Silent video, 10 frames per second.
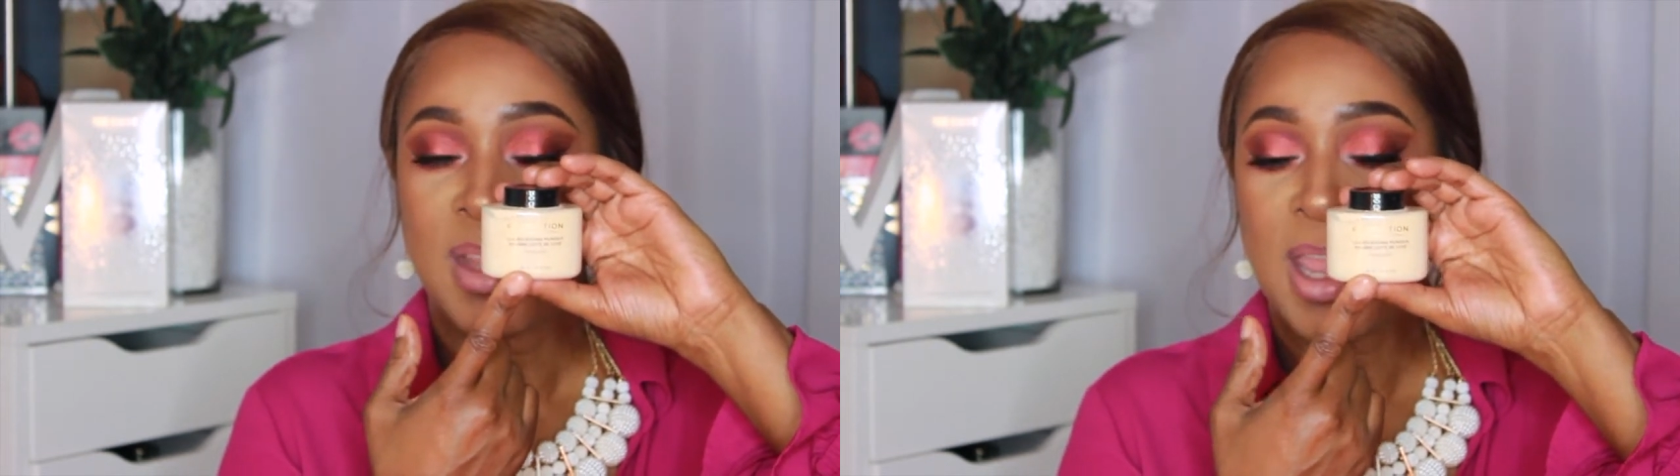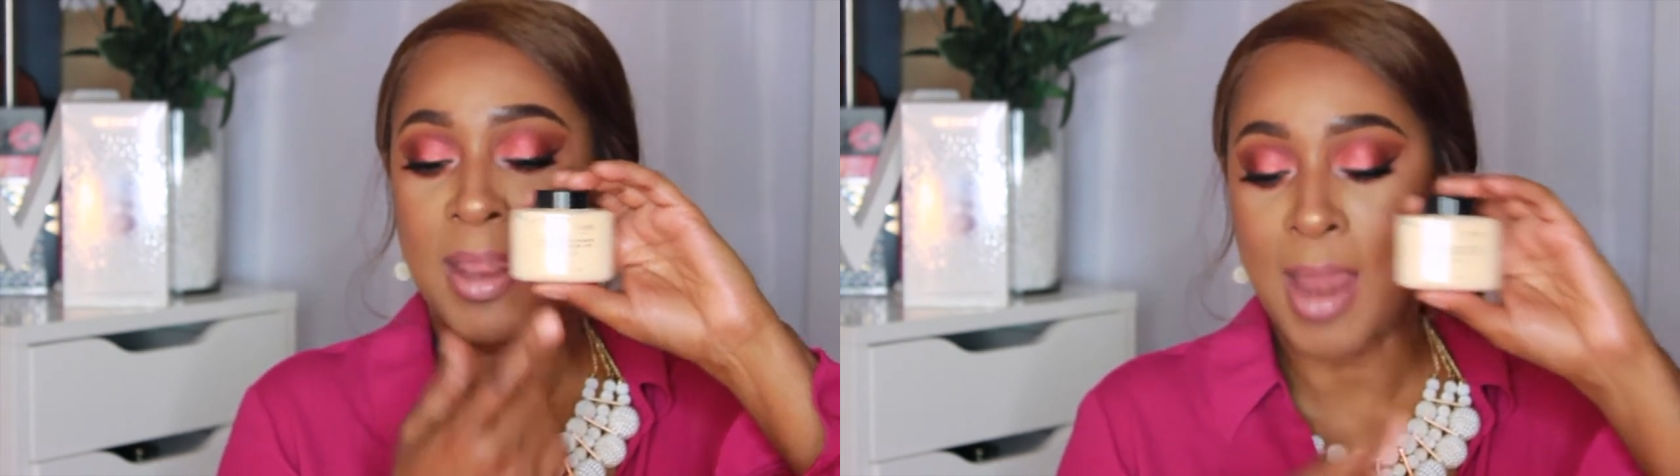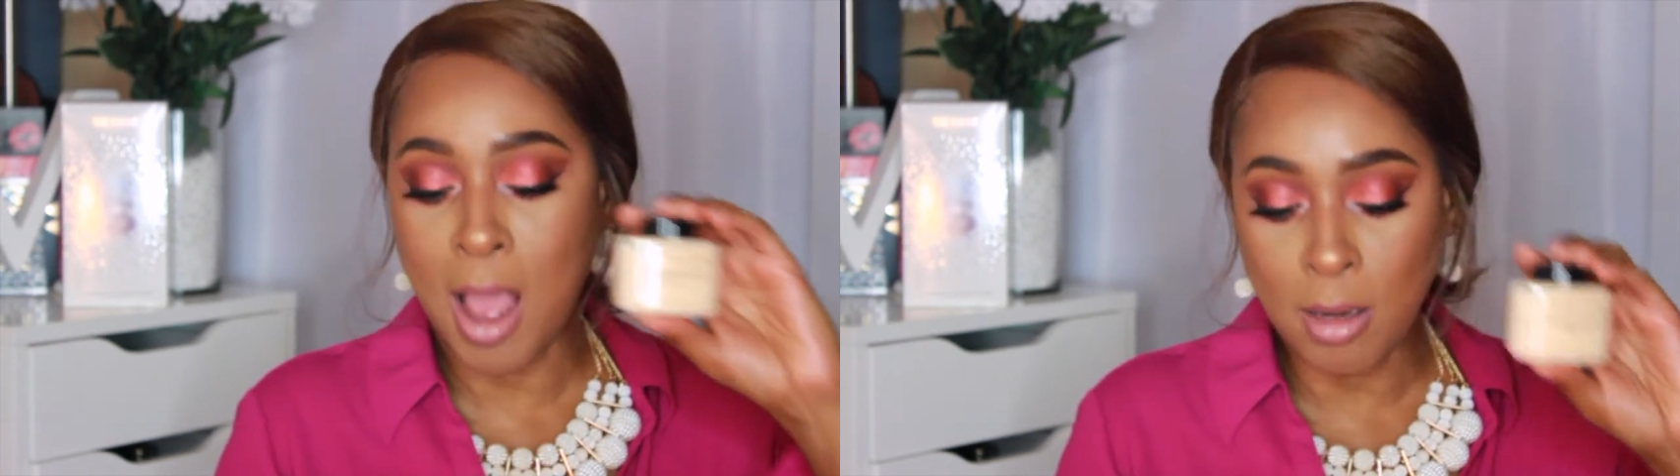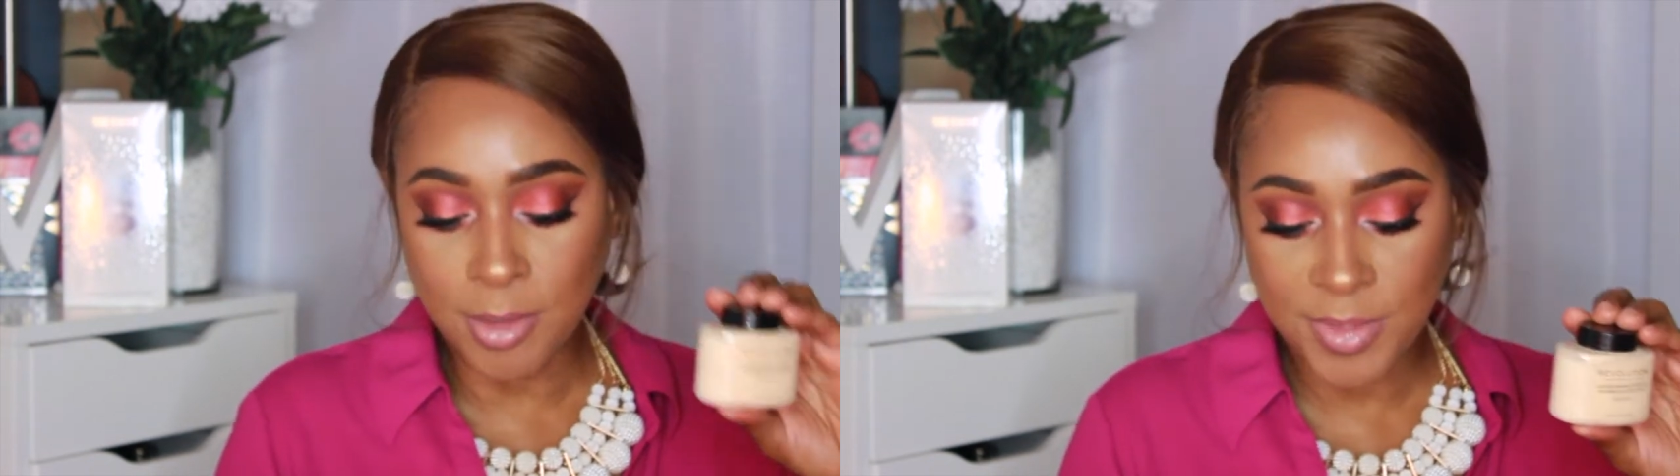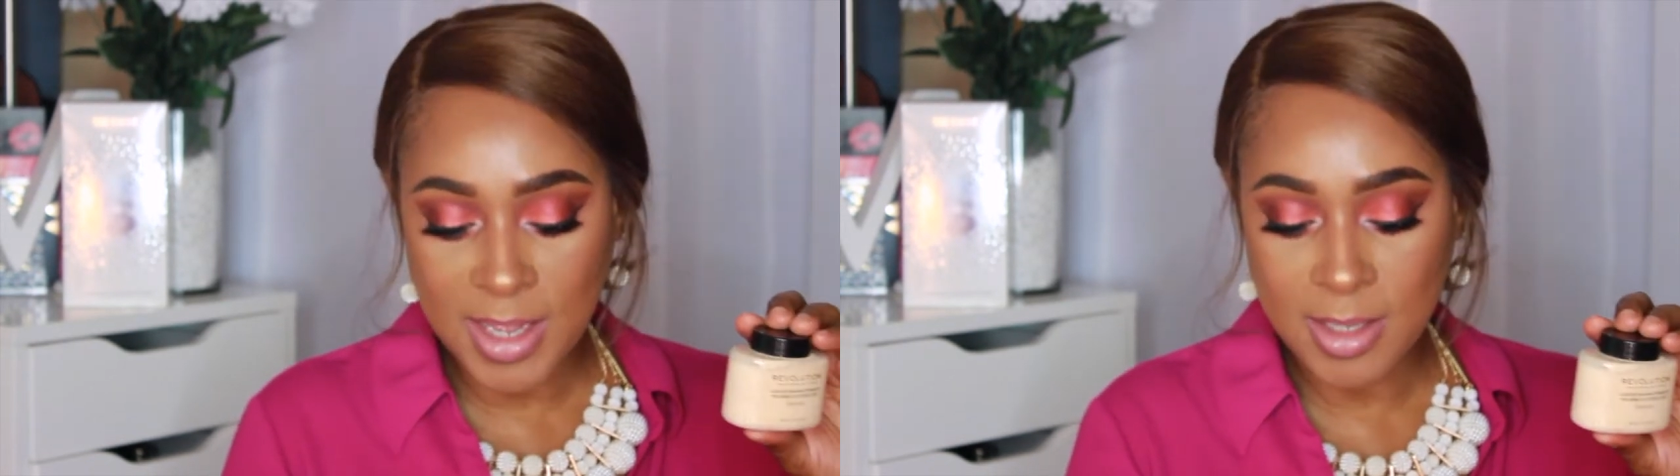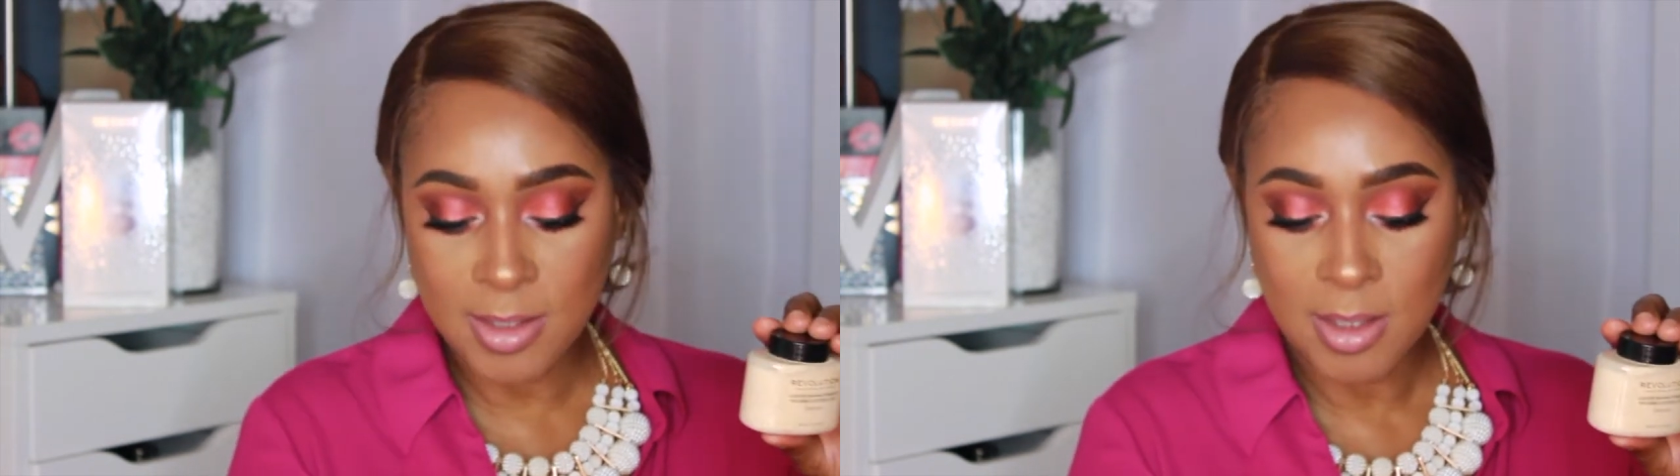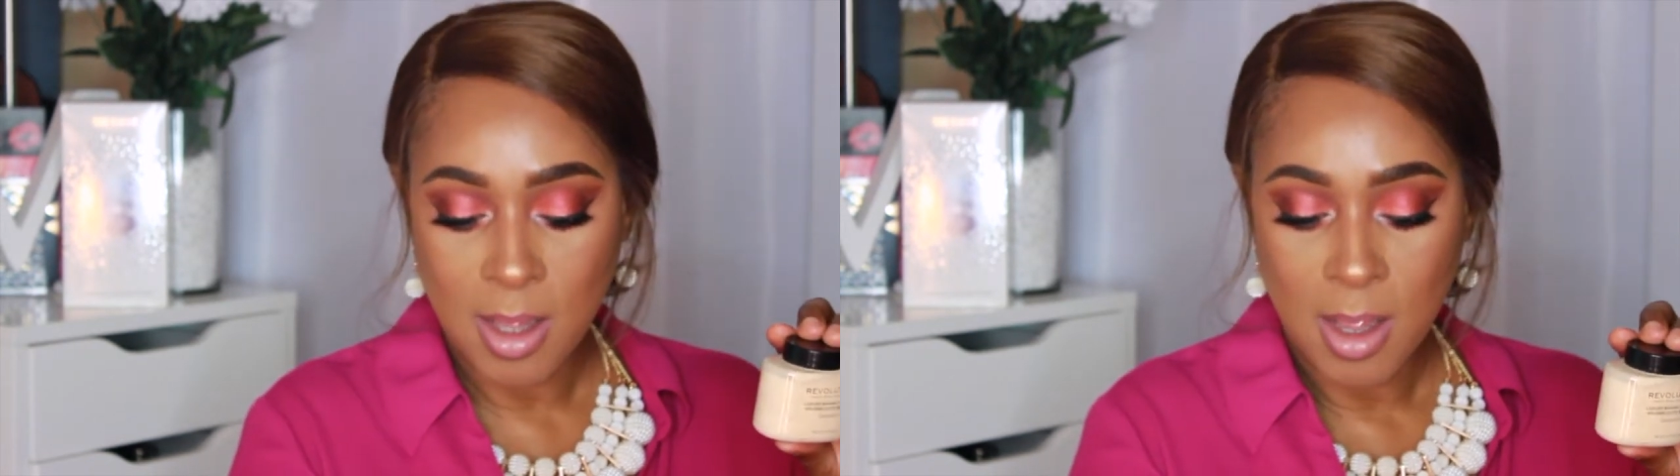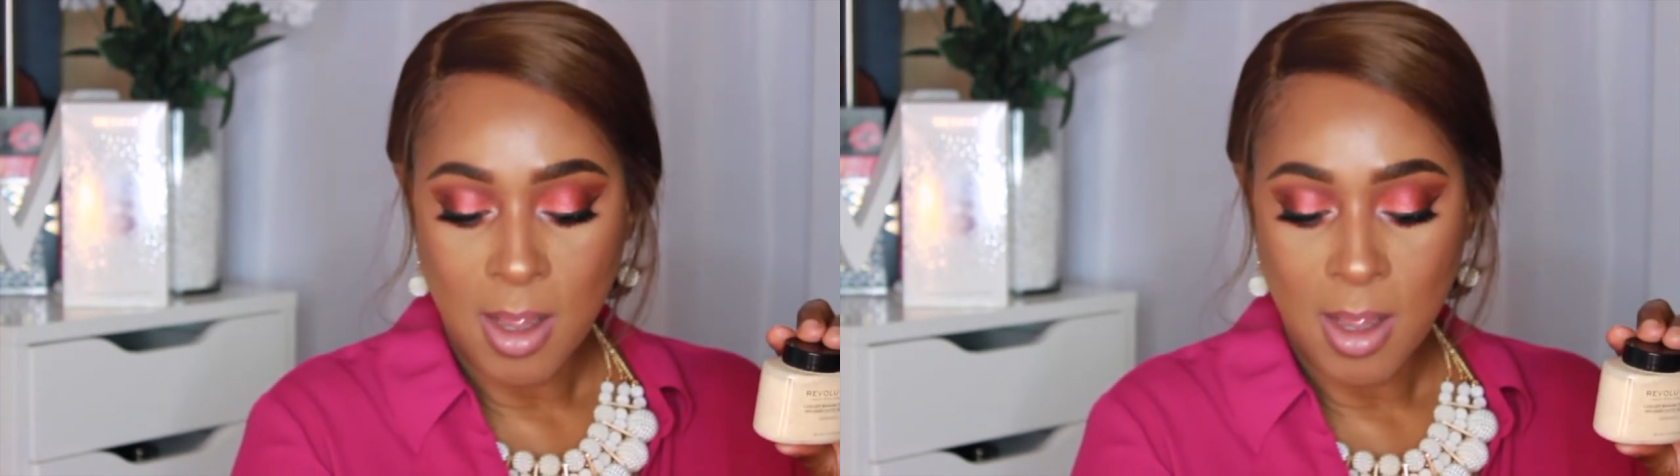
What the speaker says: And all of these